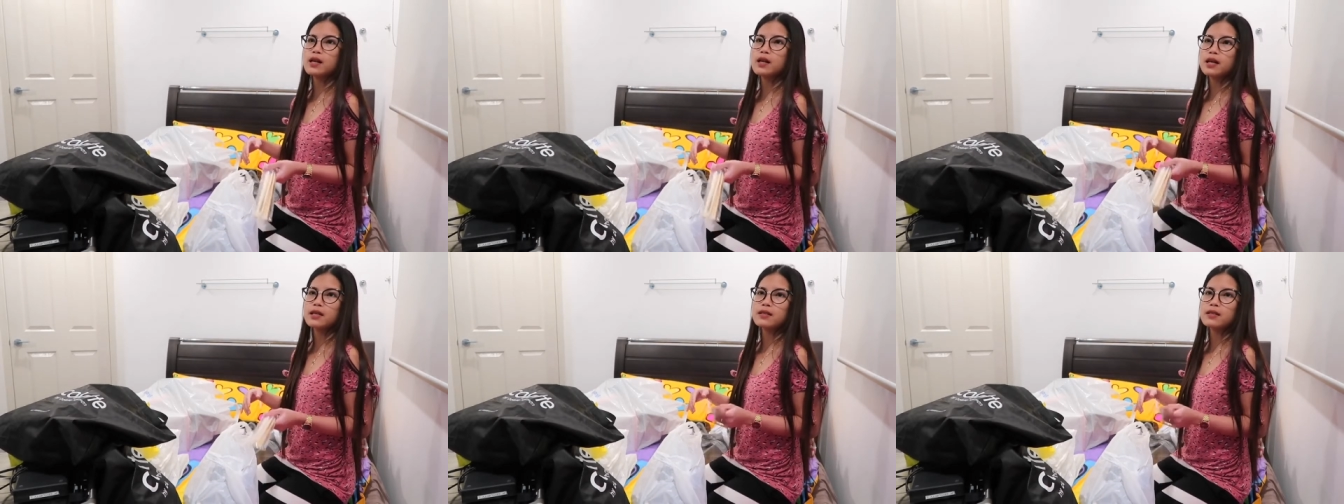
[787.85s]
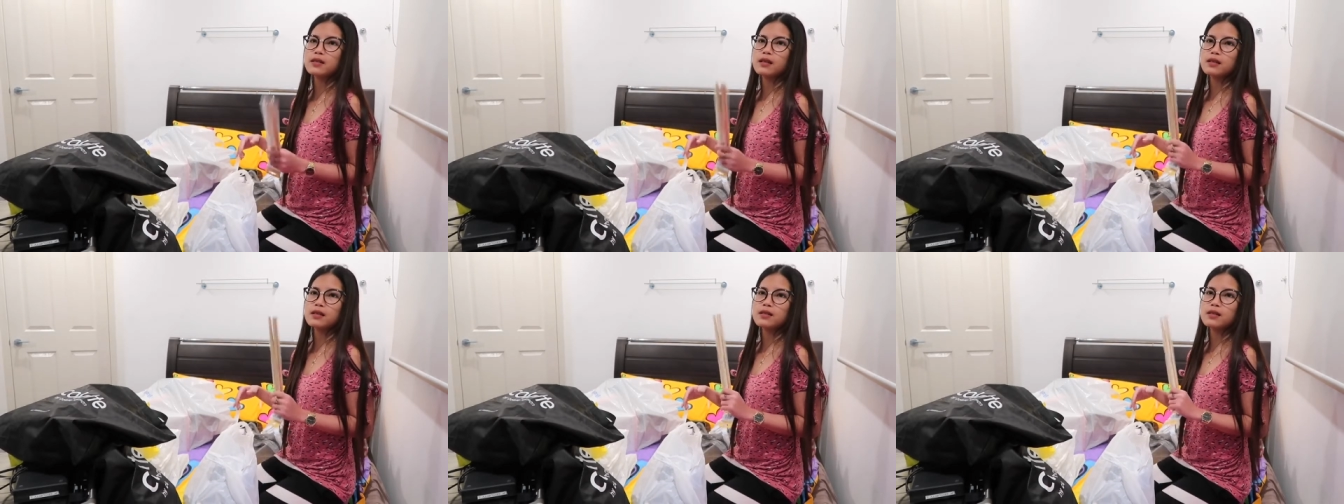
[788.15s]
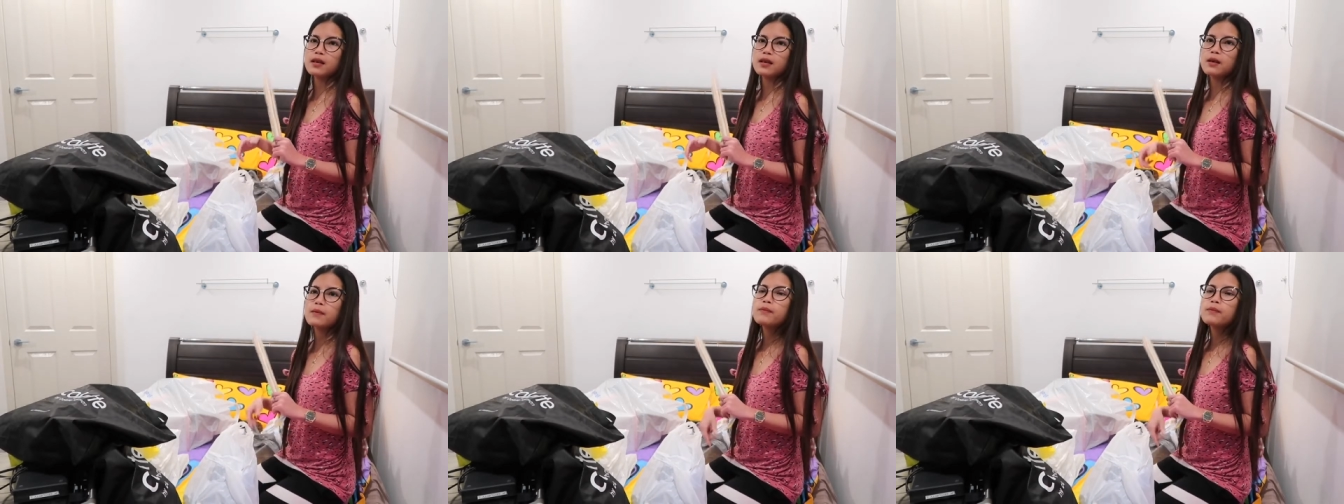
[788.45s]
guys,
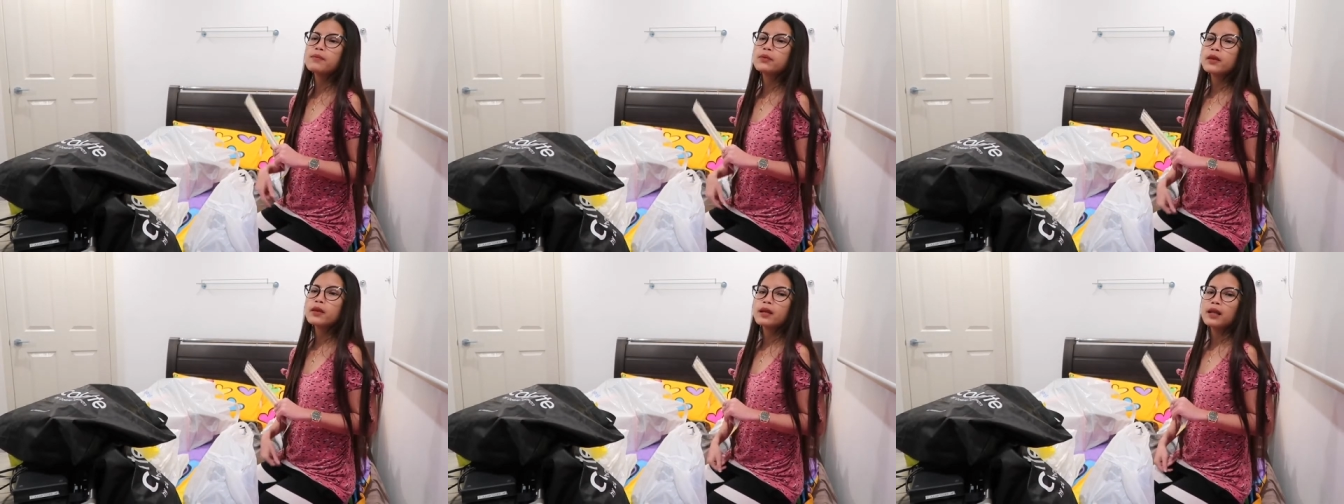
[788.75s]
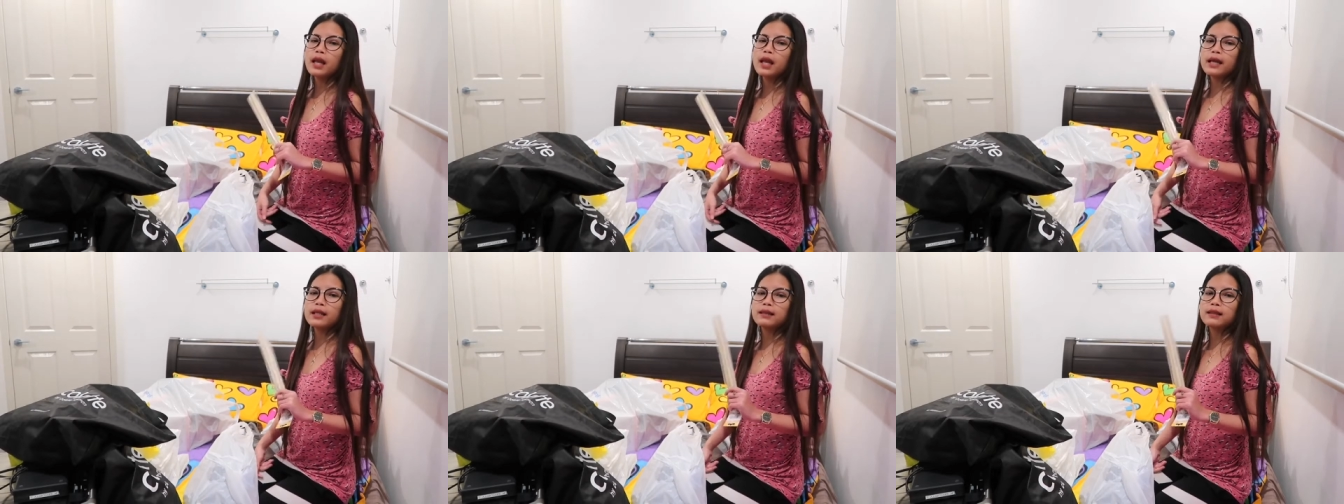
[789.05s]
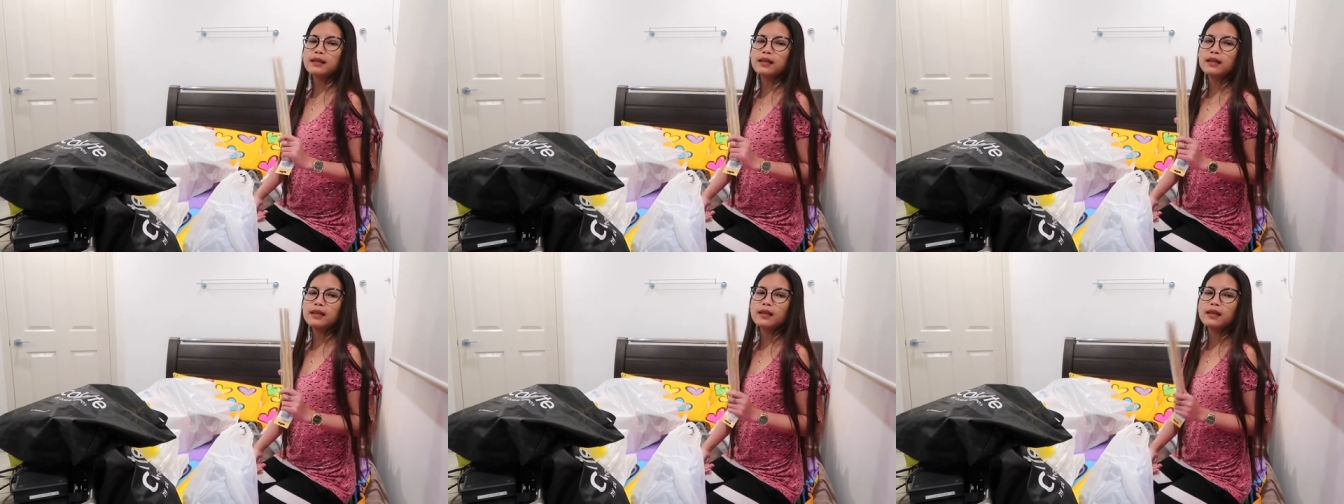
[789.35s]
kasi
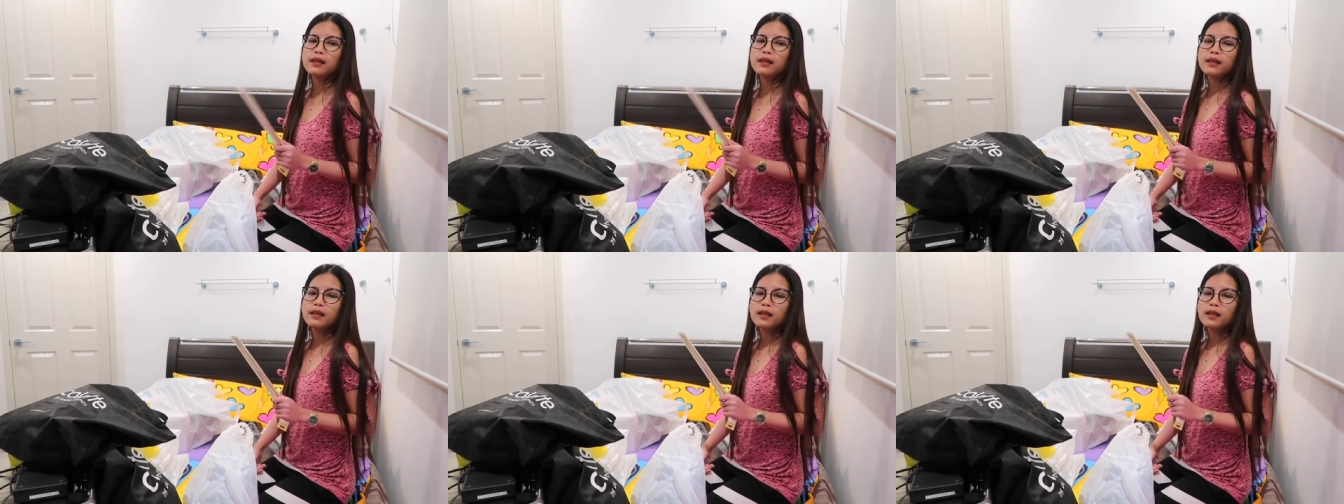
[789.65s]
lately,